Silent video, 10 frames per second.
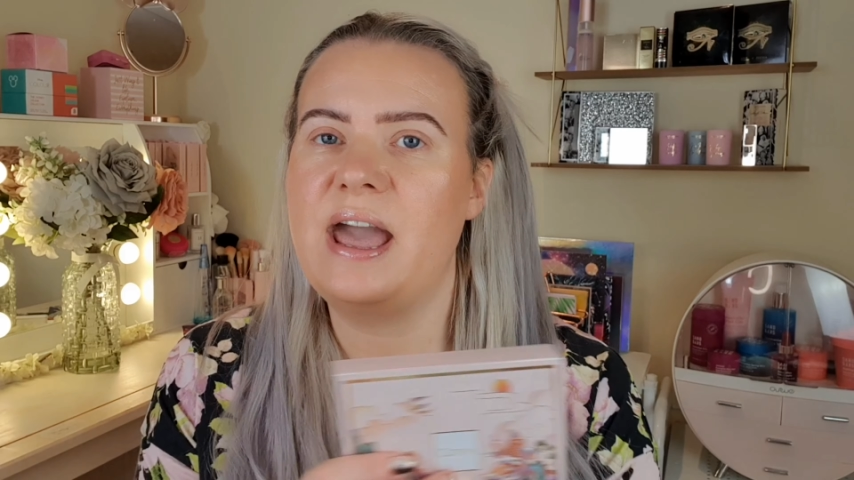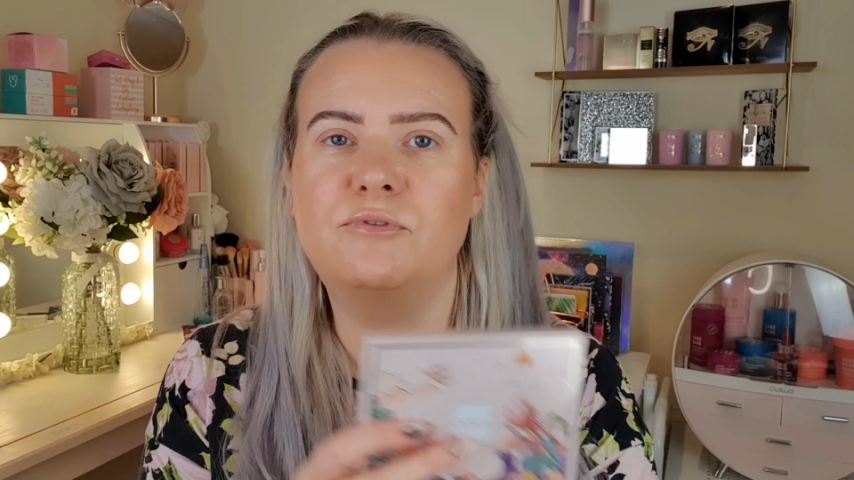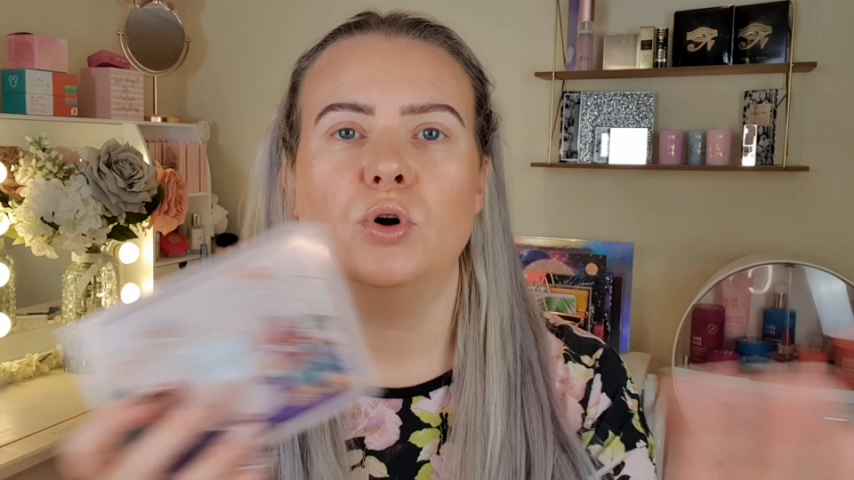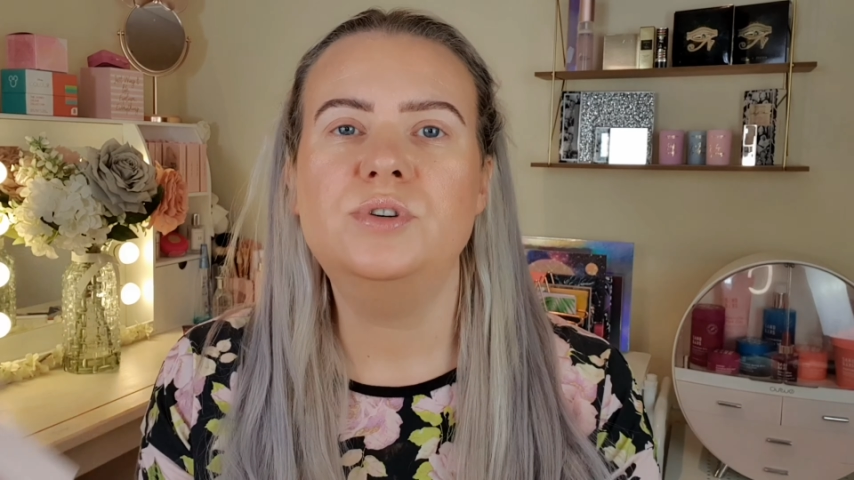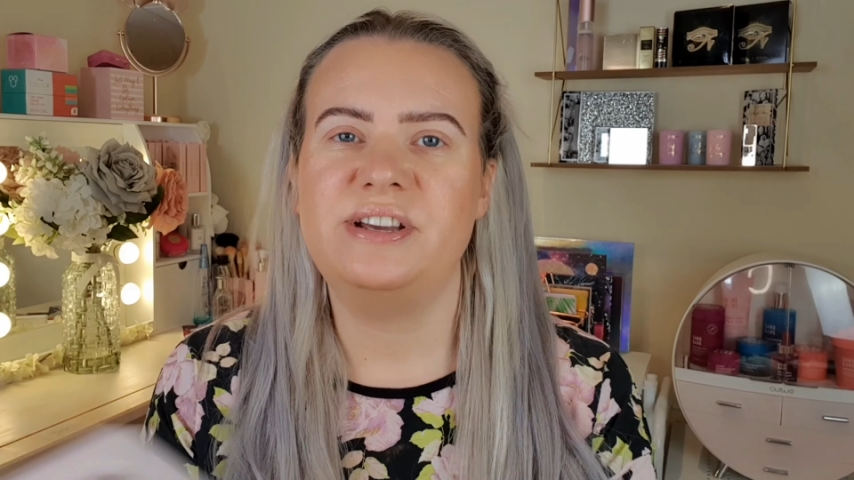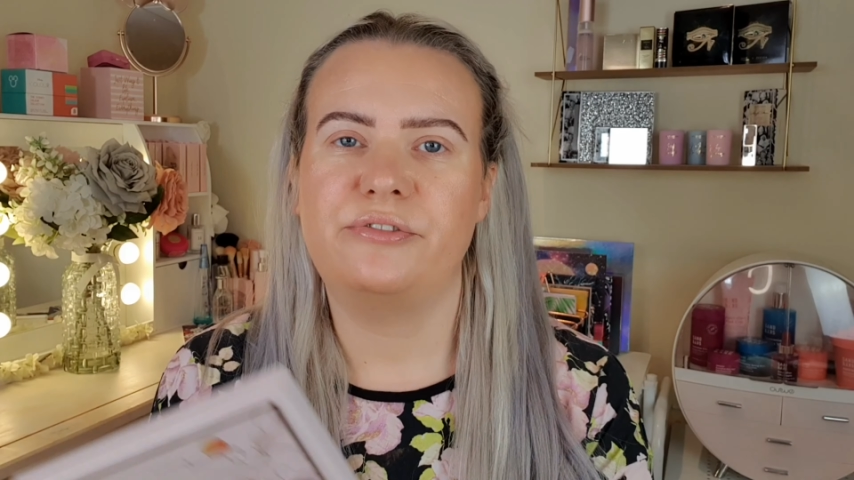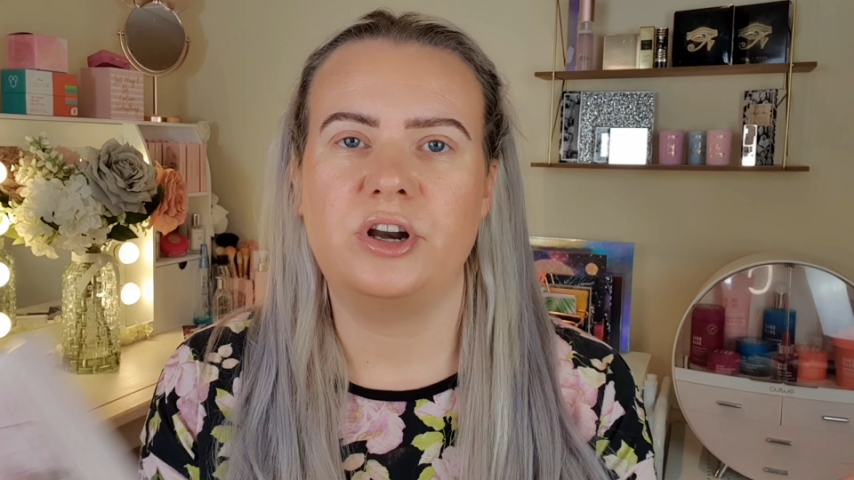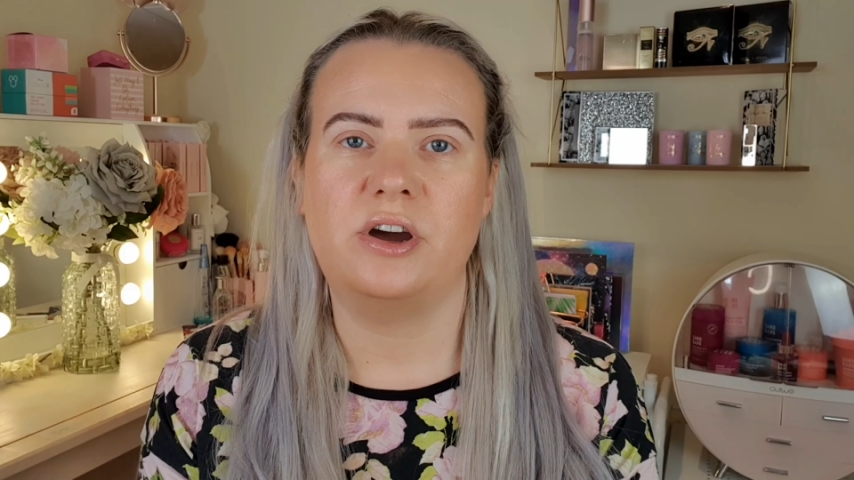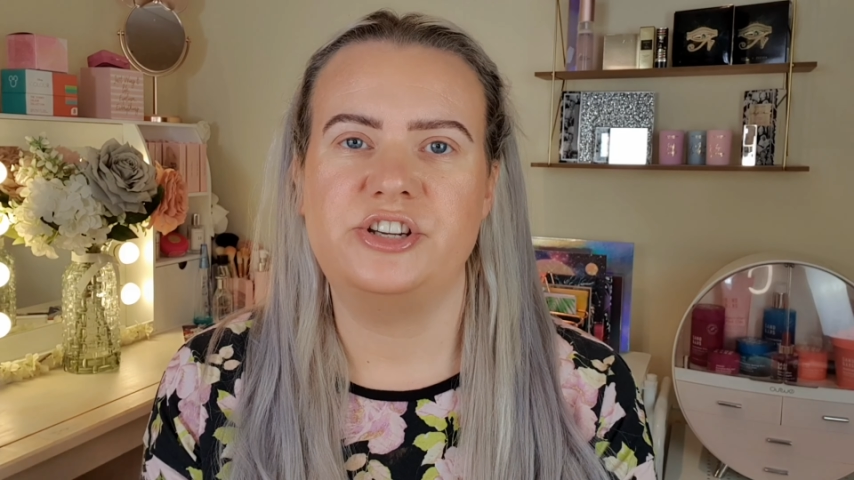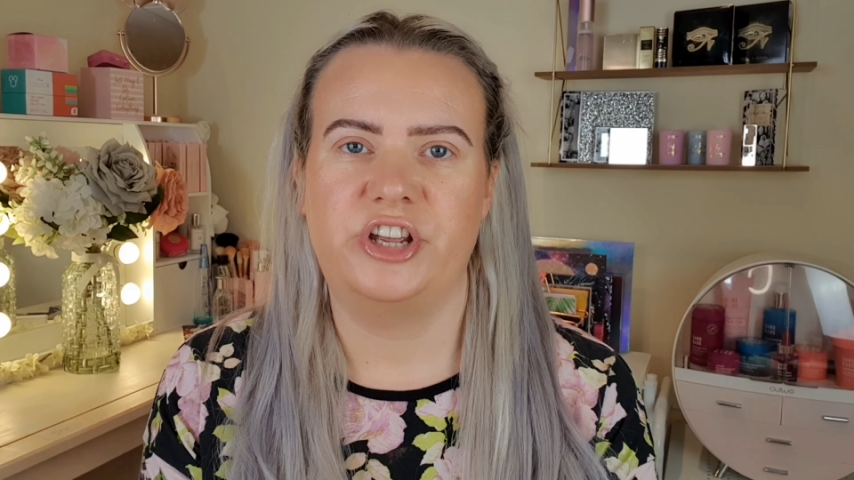They have all
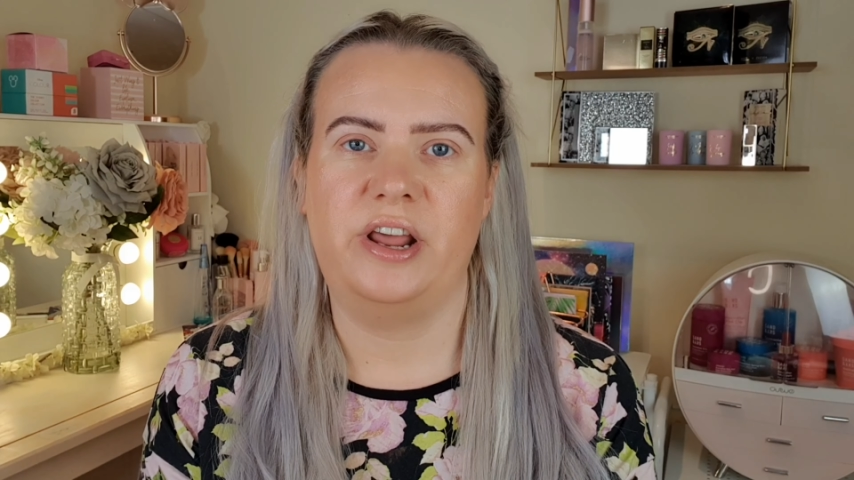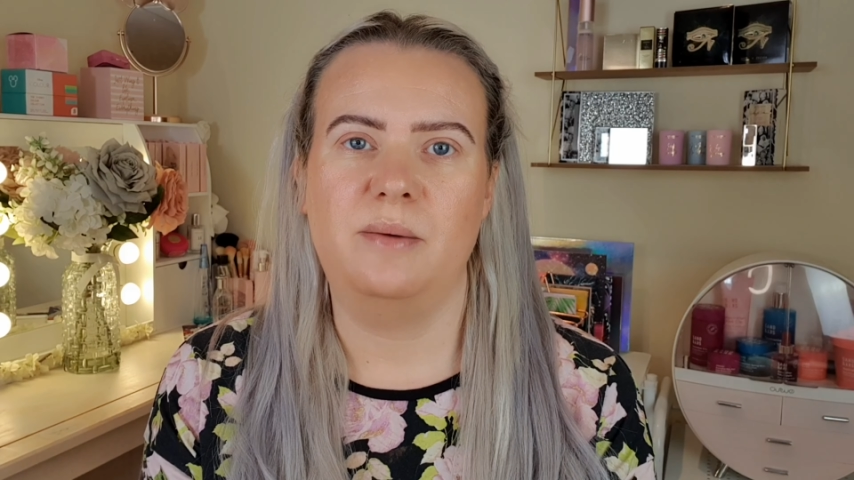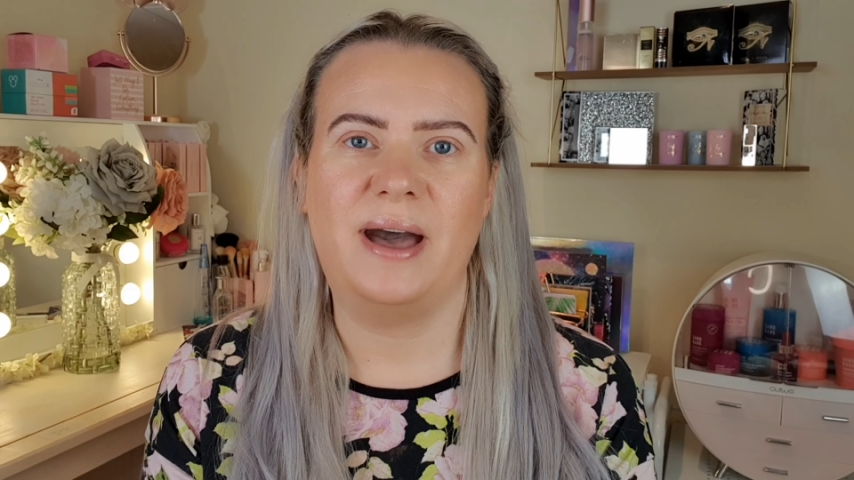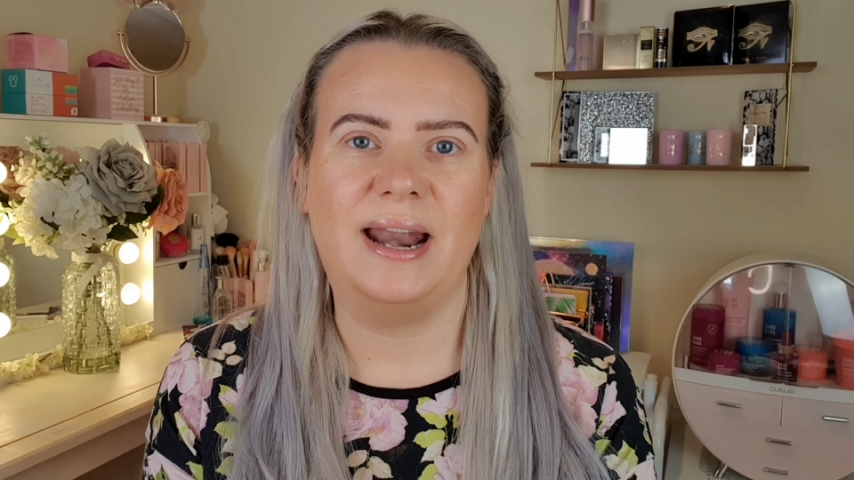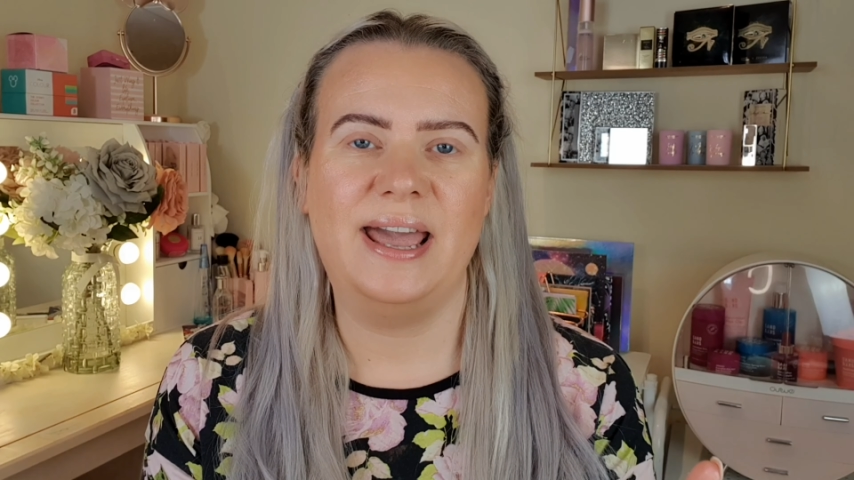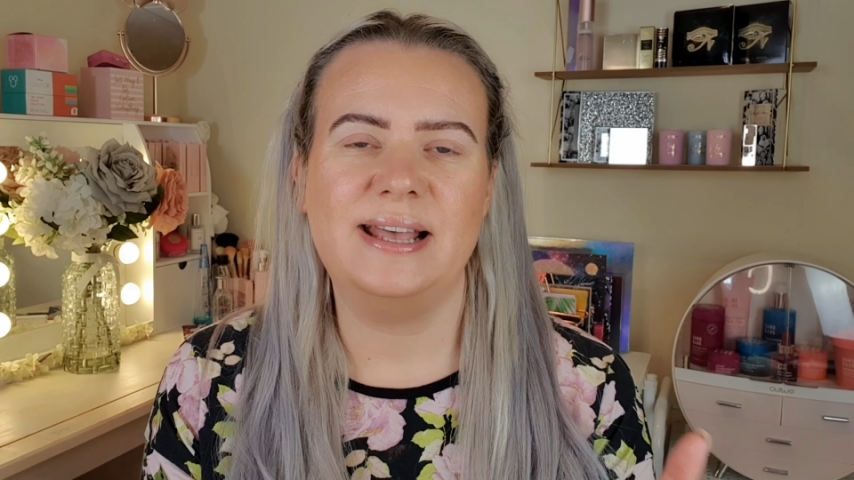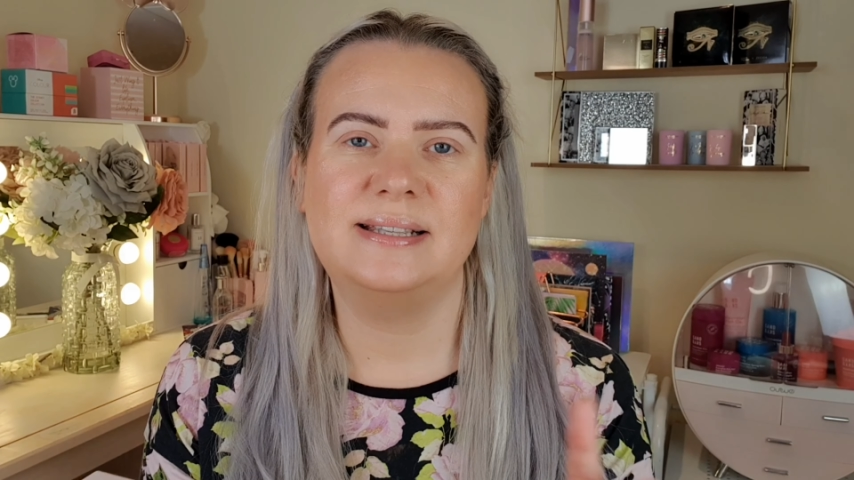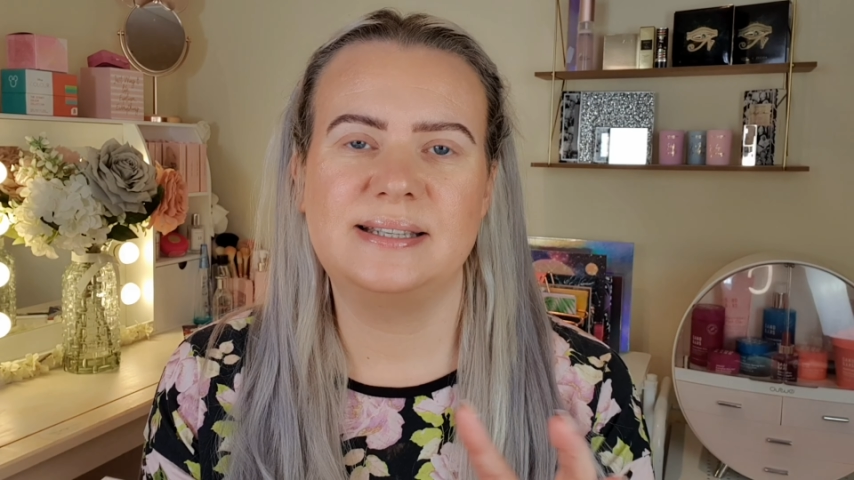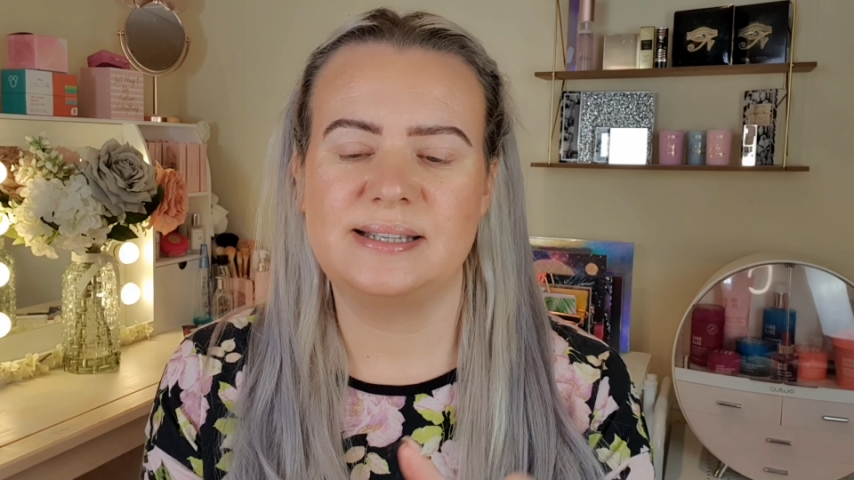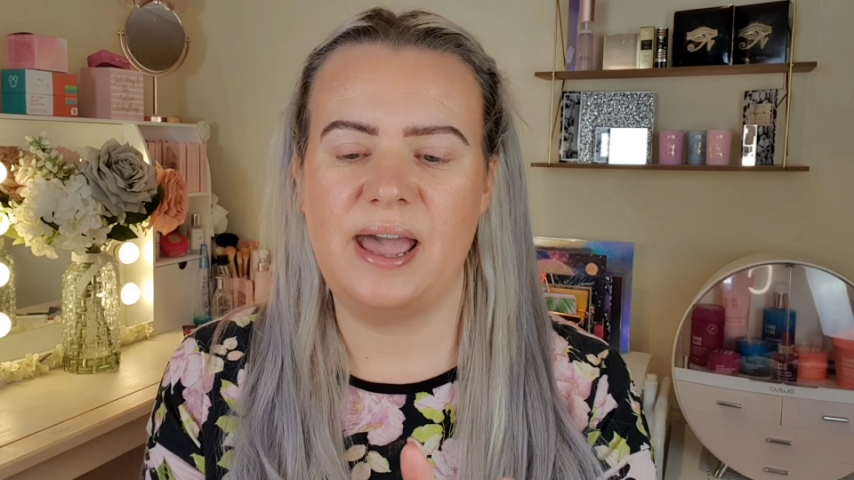different eyeshadow
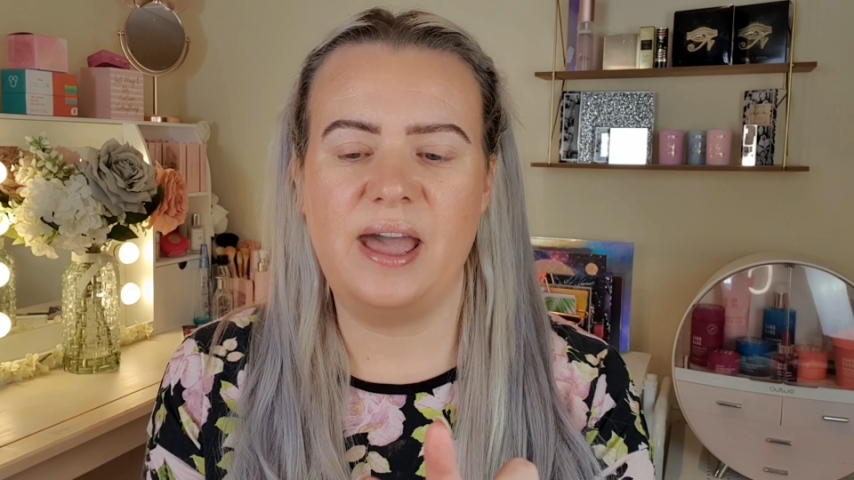palettes.